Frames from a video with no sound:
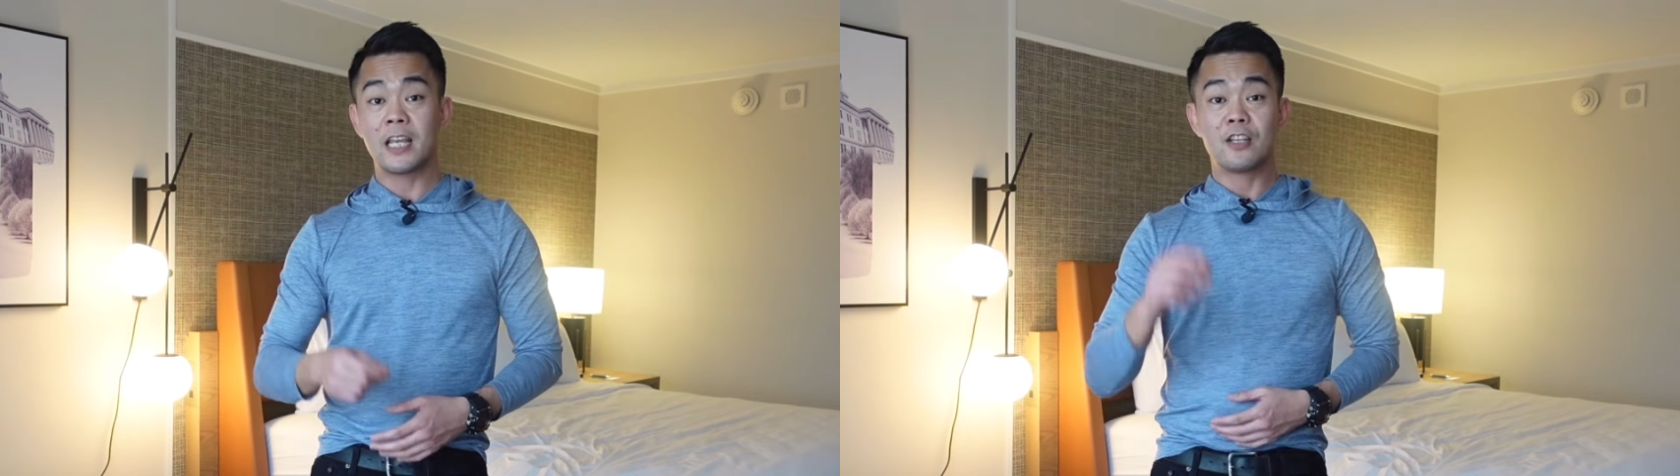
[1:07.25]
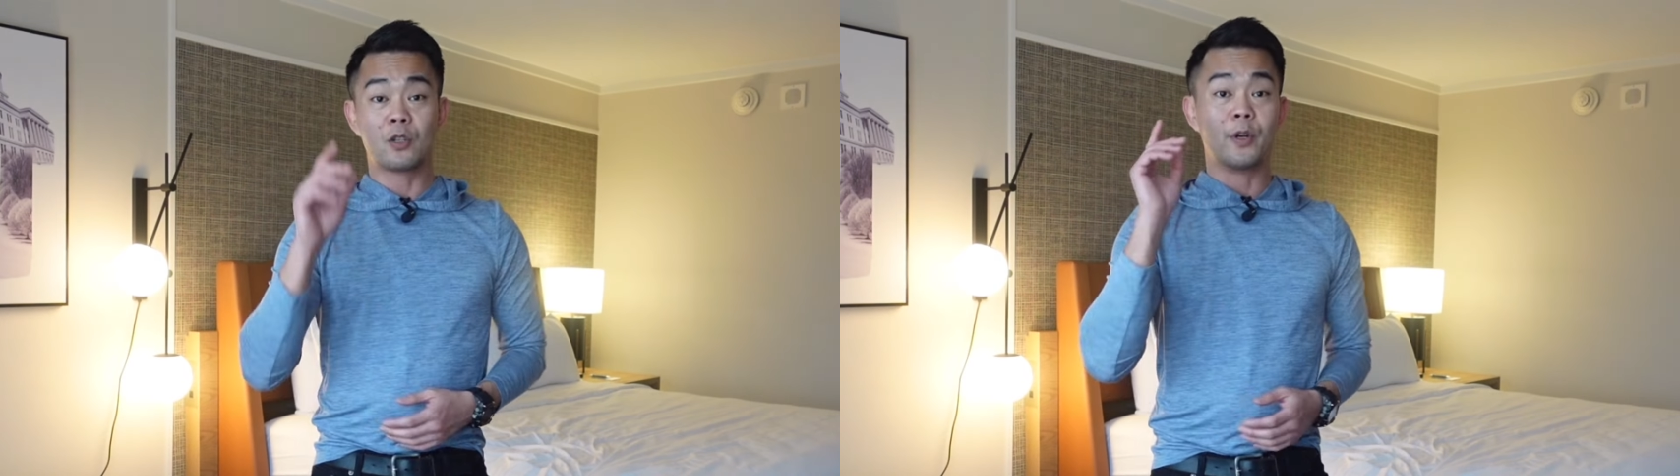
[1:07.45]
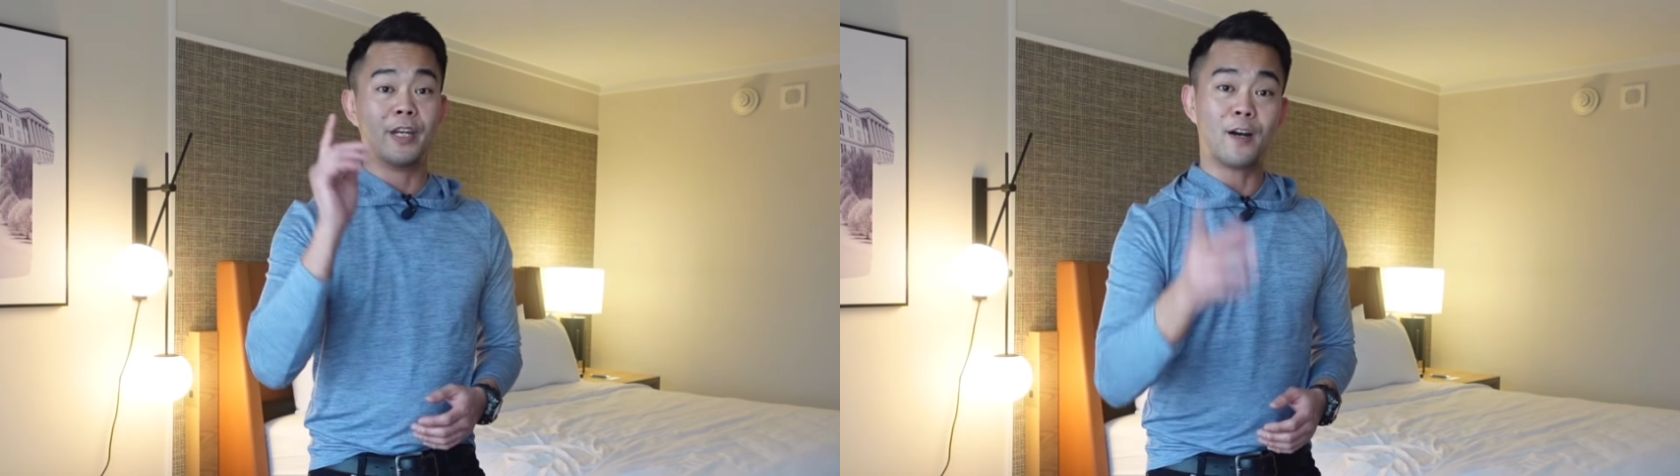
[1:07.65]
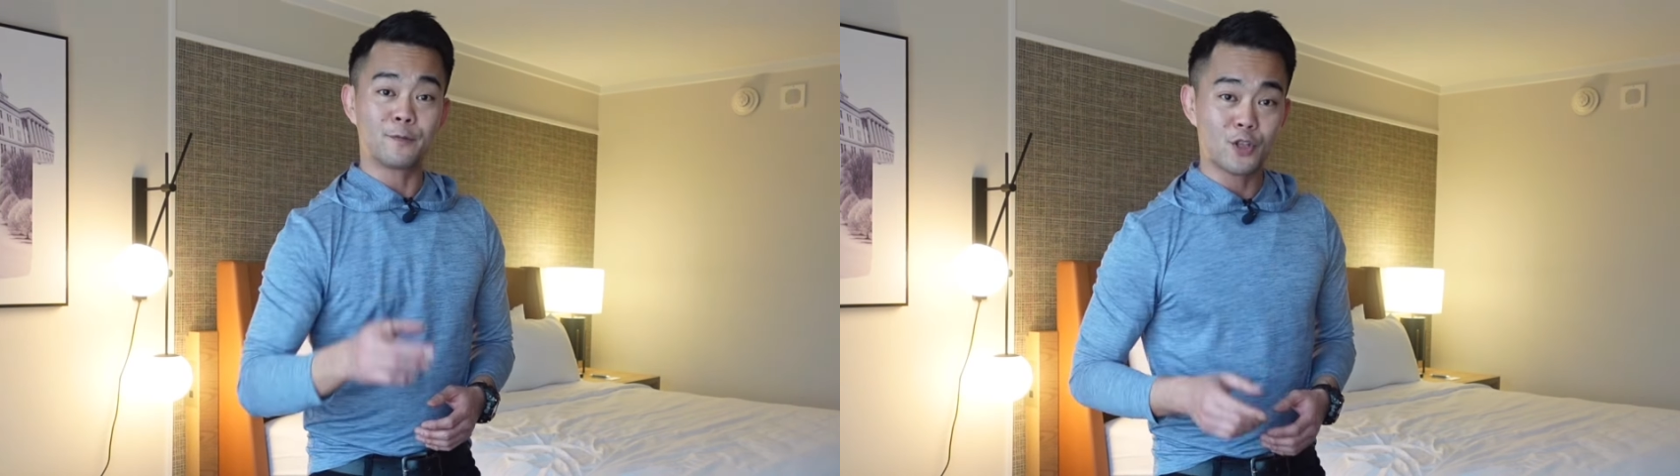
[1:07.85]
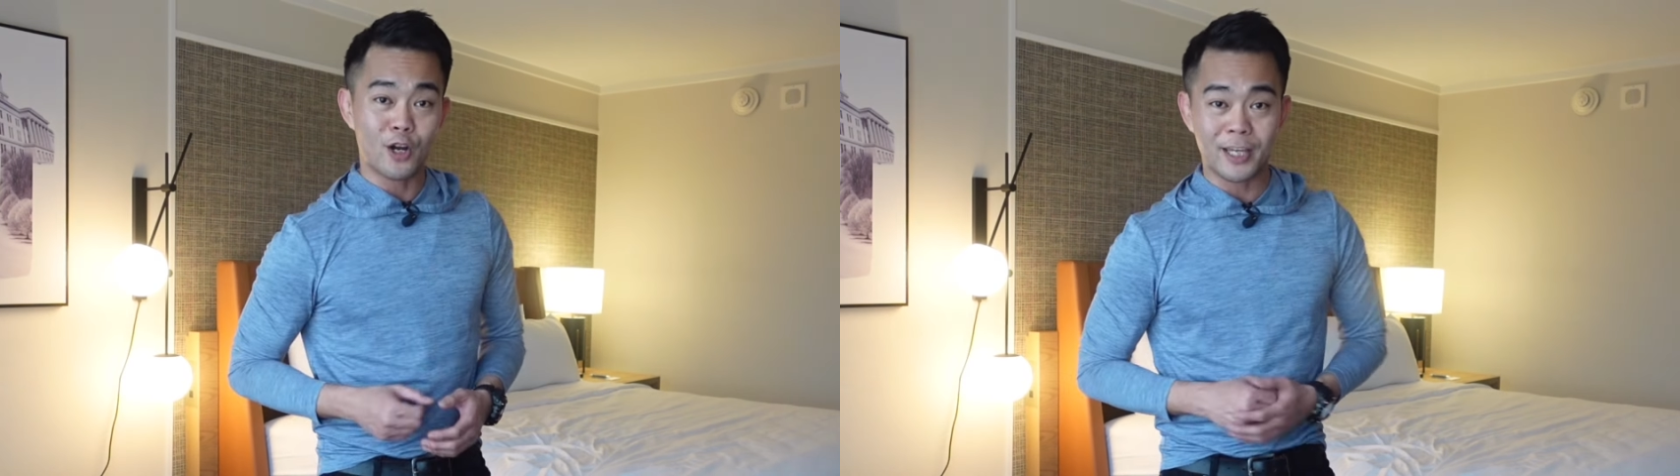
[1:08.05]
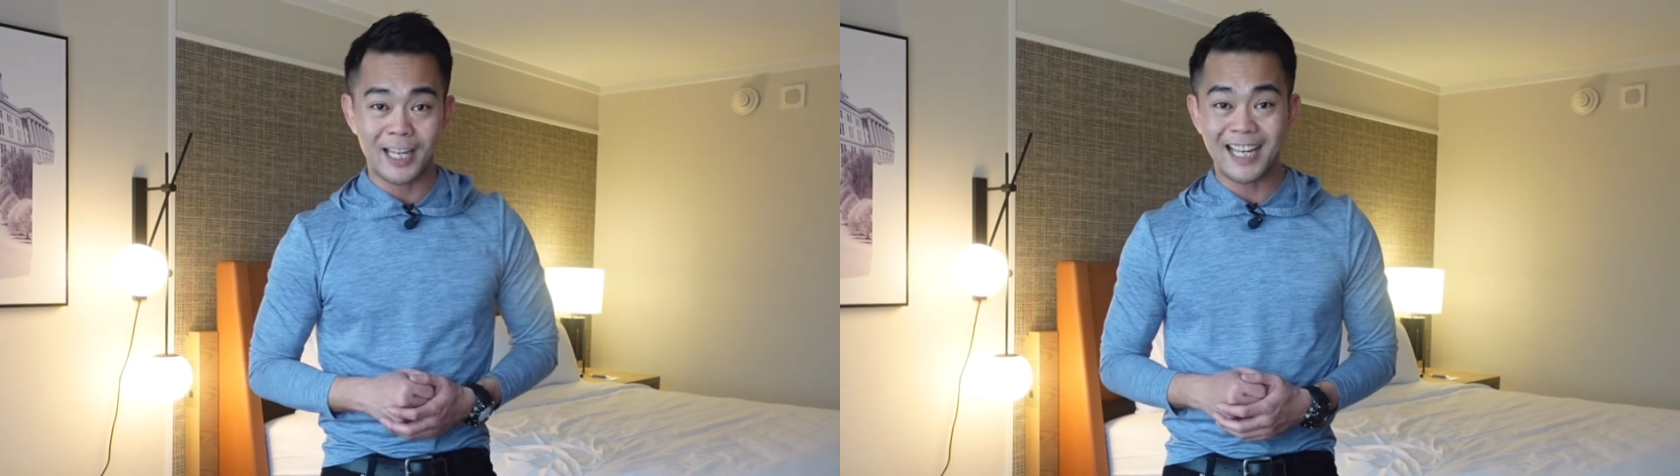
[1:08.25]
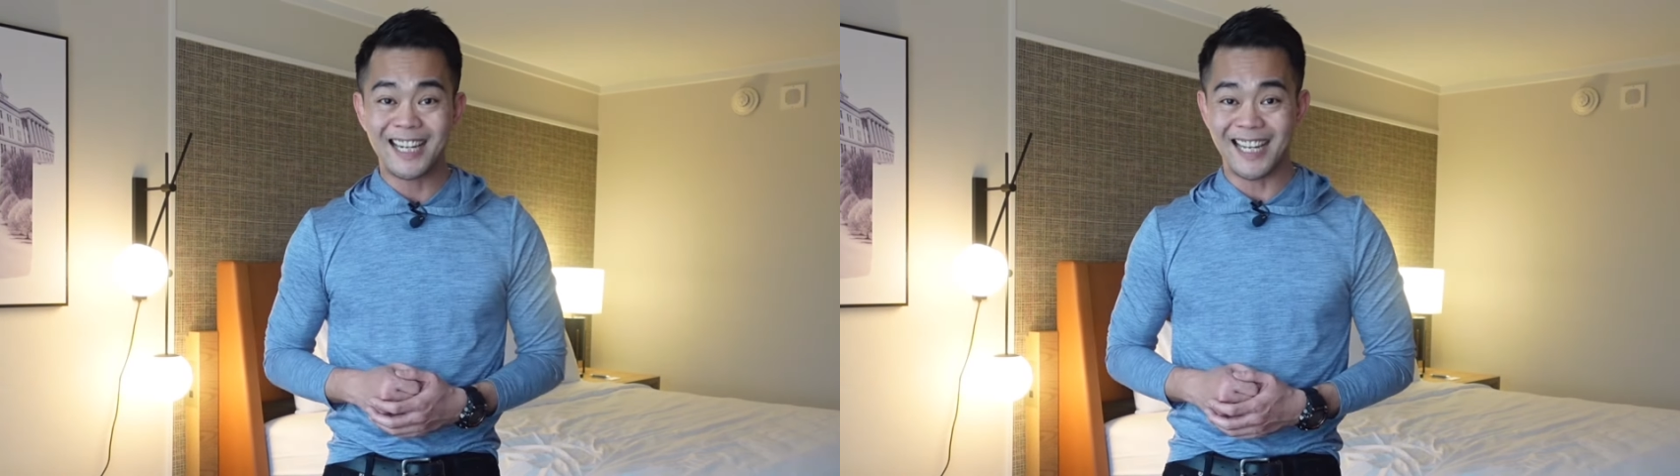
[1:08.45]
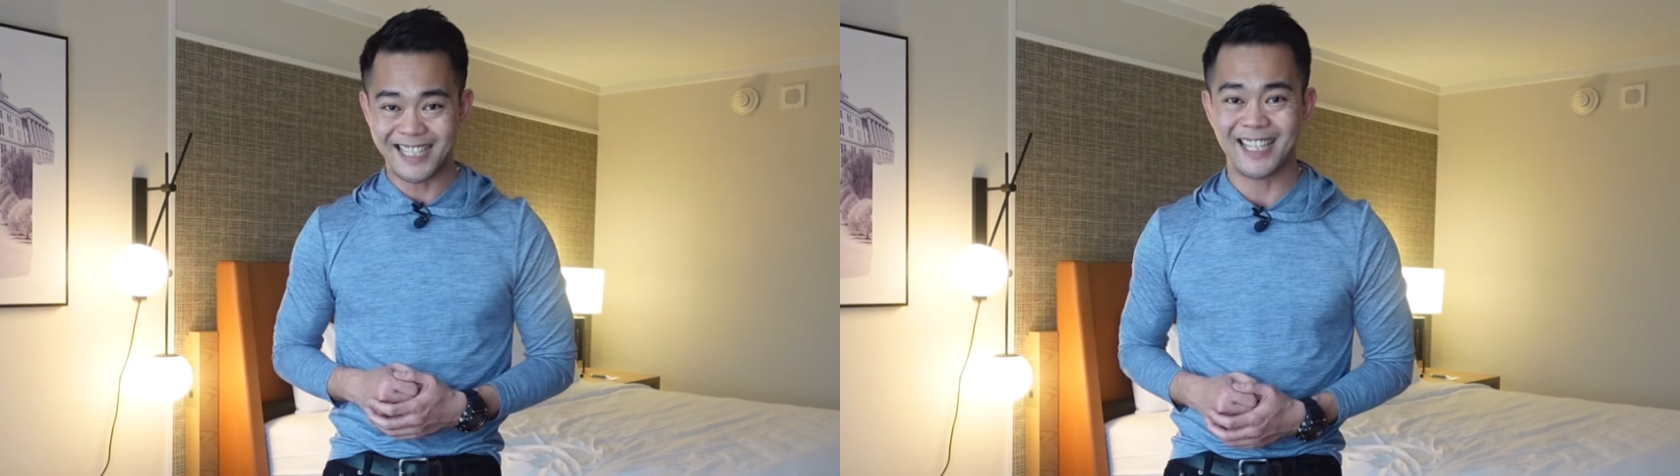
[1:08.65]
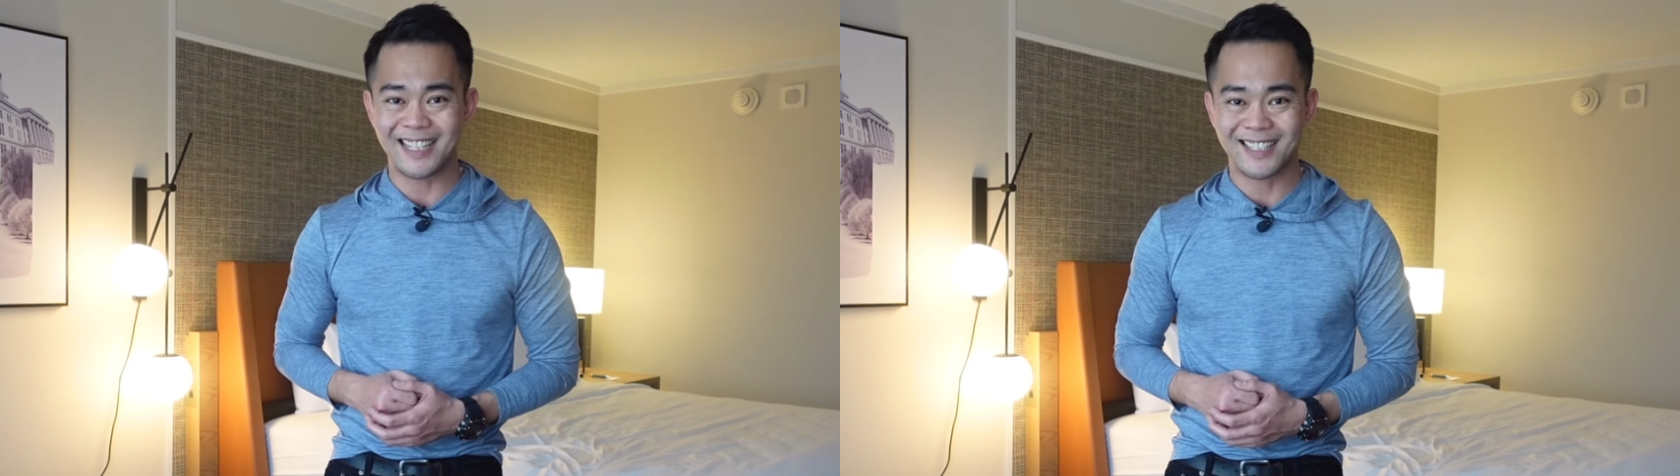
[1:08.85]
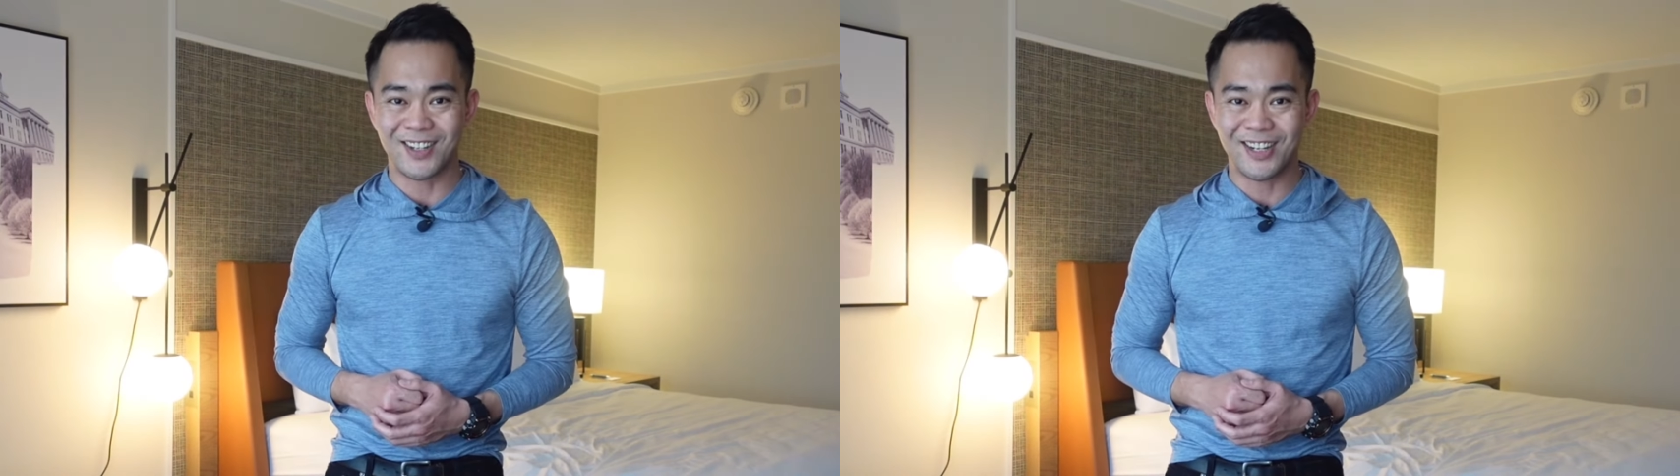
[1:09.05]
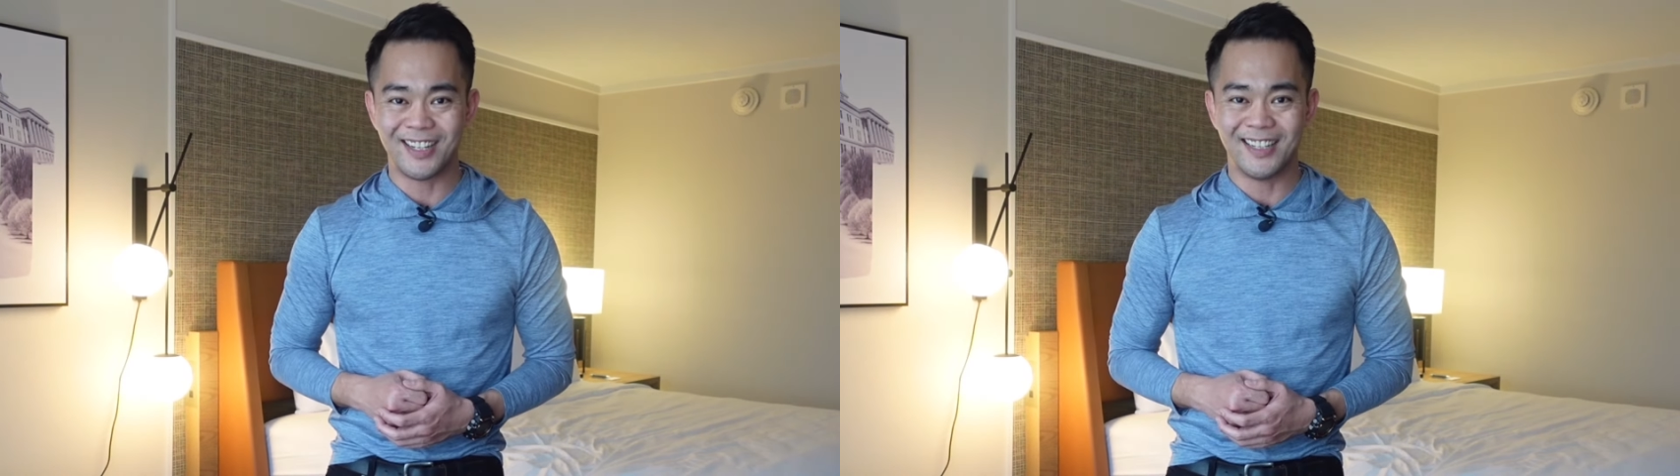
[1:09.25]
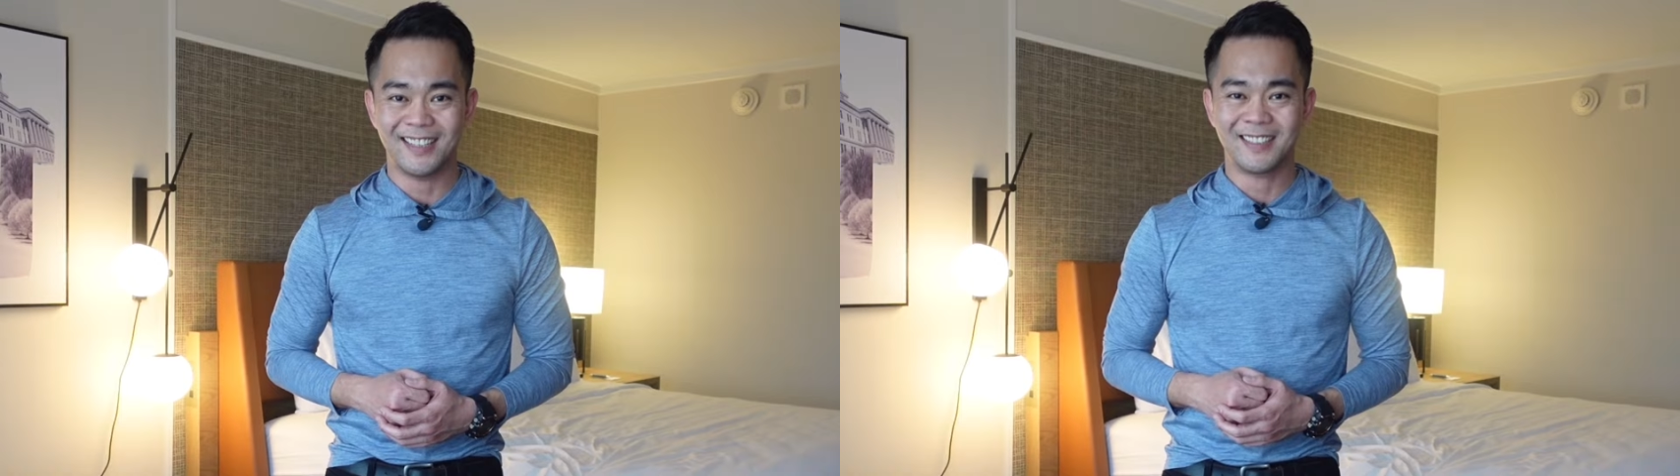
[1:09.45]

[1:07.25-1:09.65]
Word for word: So enough talking, let's get started.